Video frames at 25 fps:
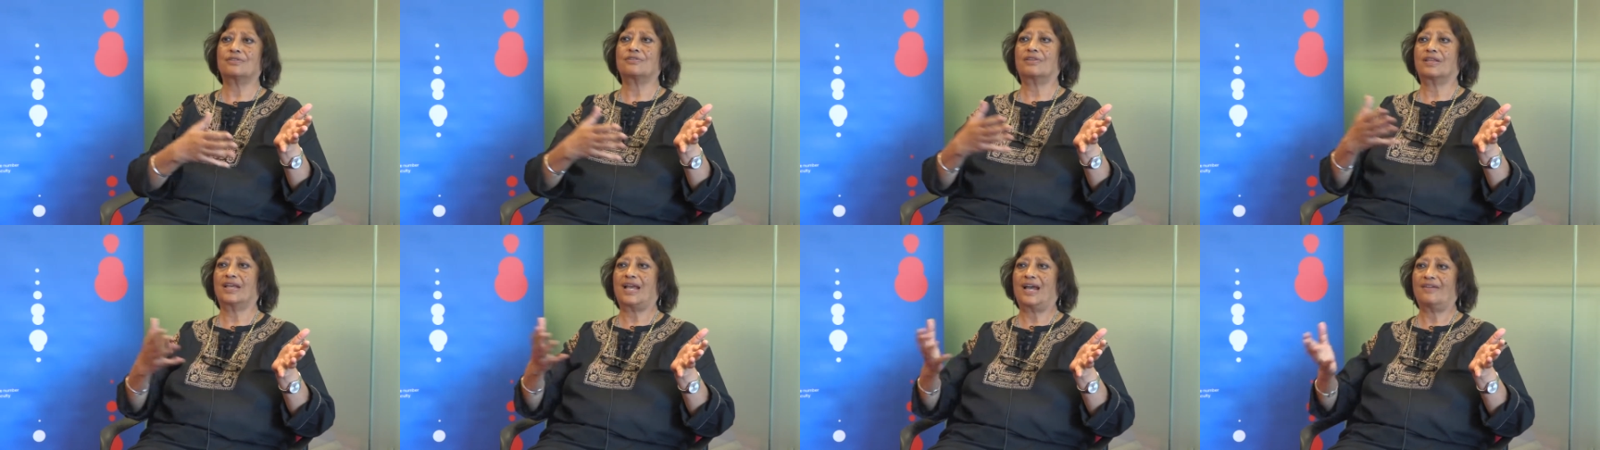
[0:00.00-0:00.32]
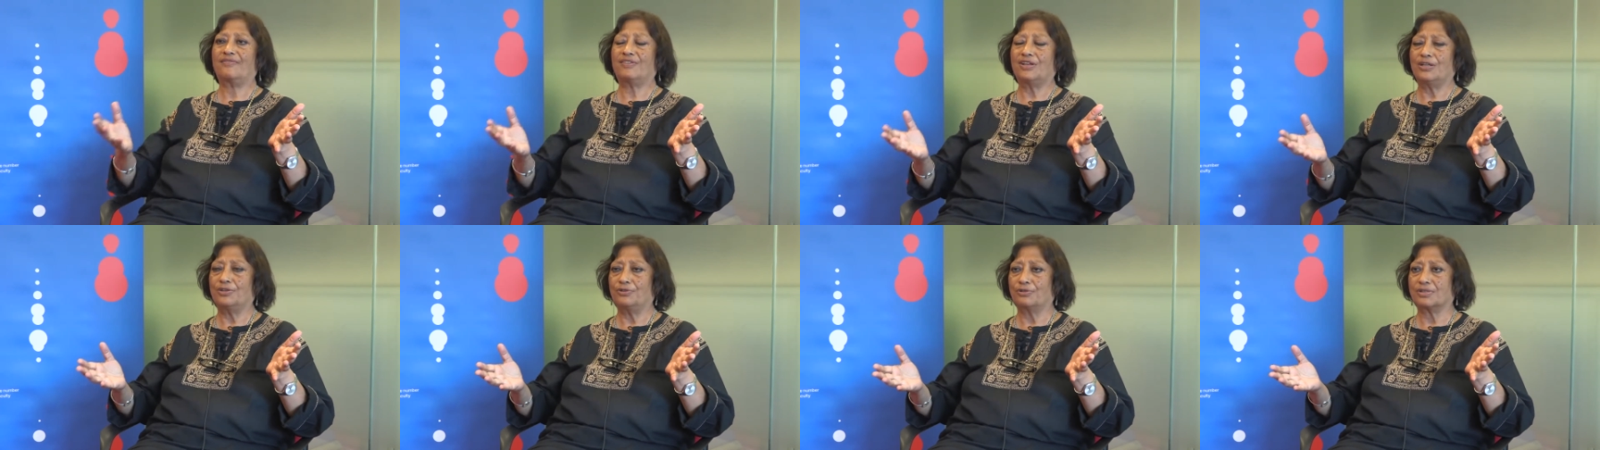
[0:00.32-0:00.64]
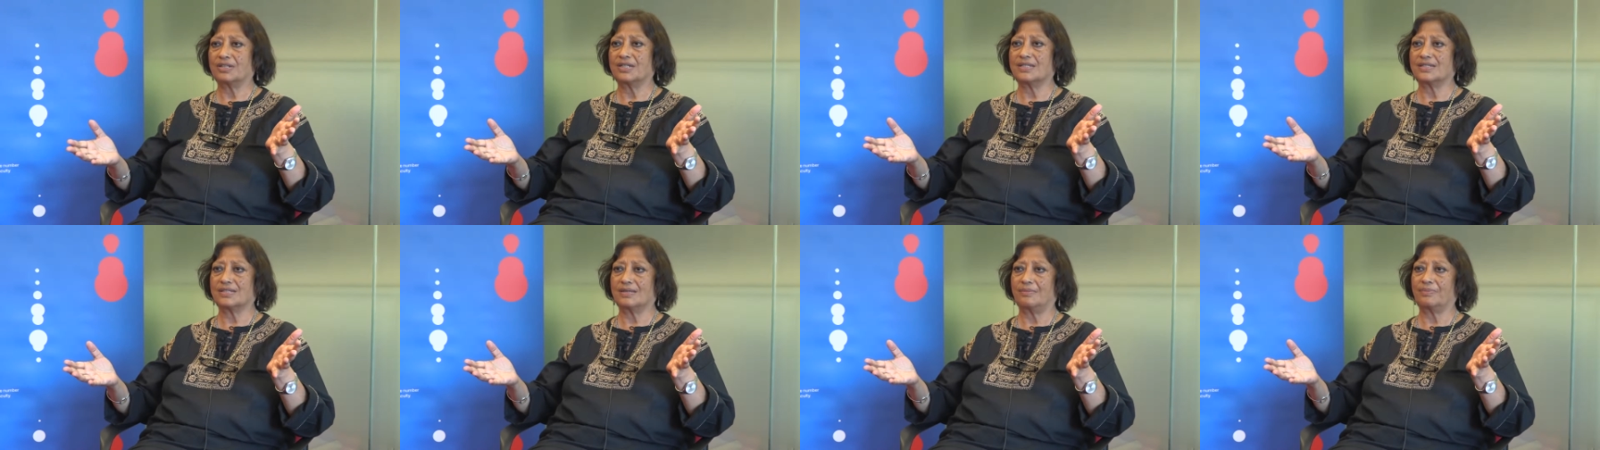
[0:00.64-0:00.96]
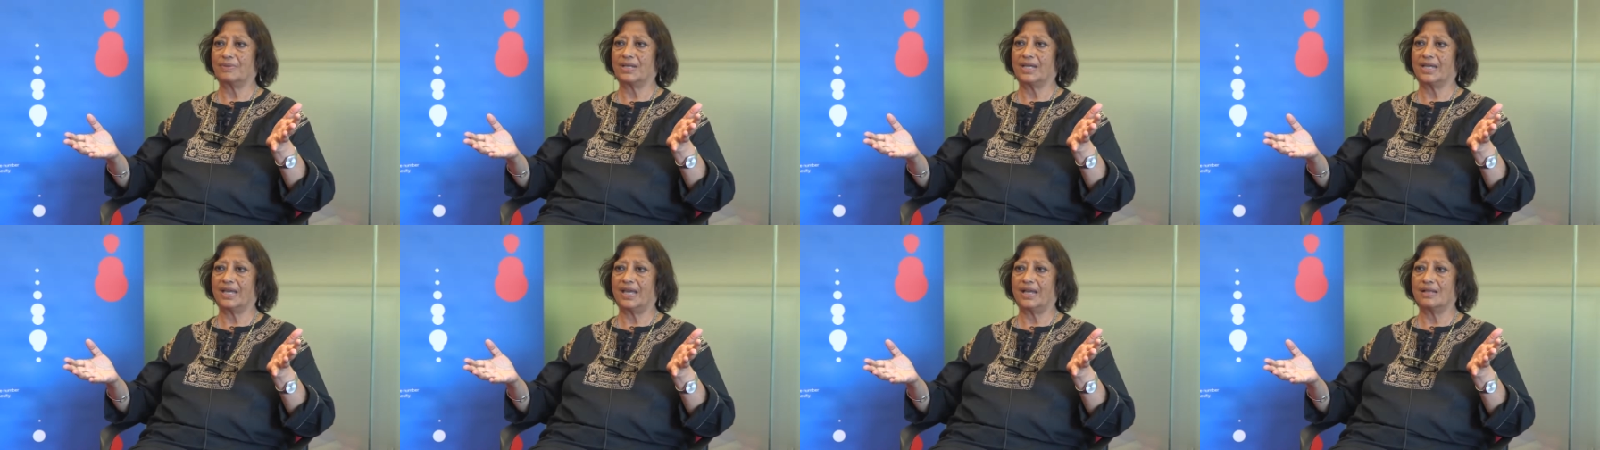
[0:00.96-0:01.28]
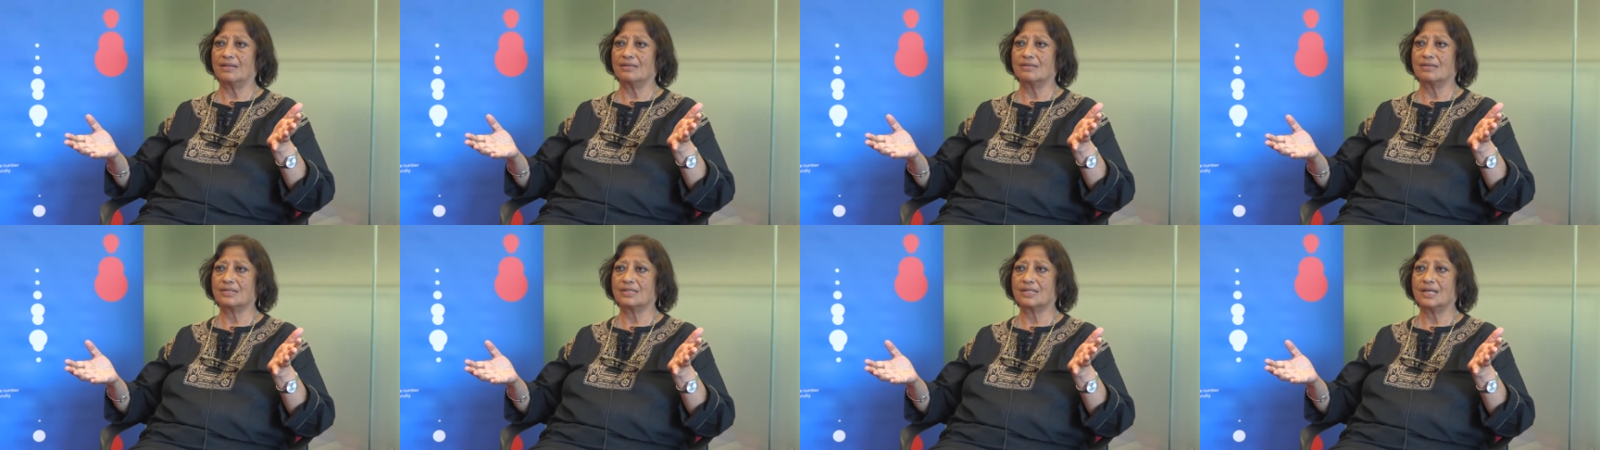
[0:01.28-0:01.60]
so they haven't looked at something
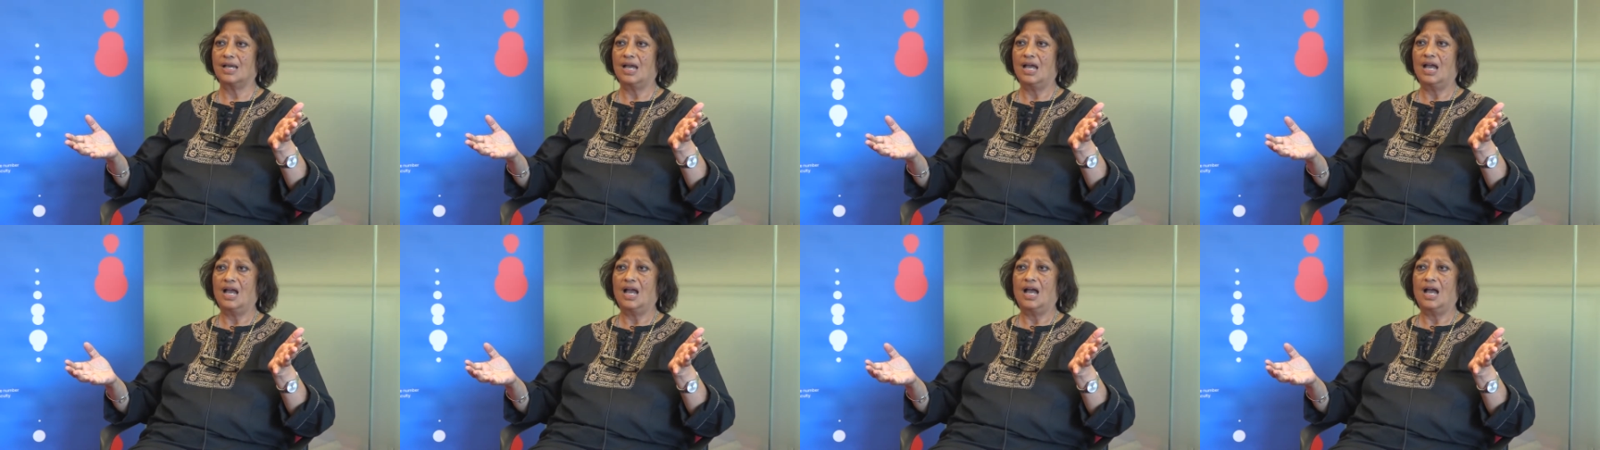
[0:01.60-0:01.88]
else.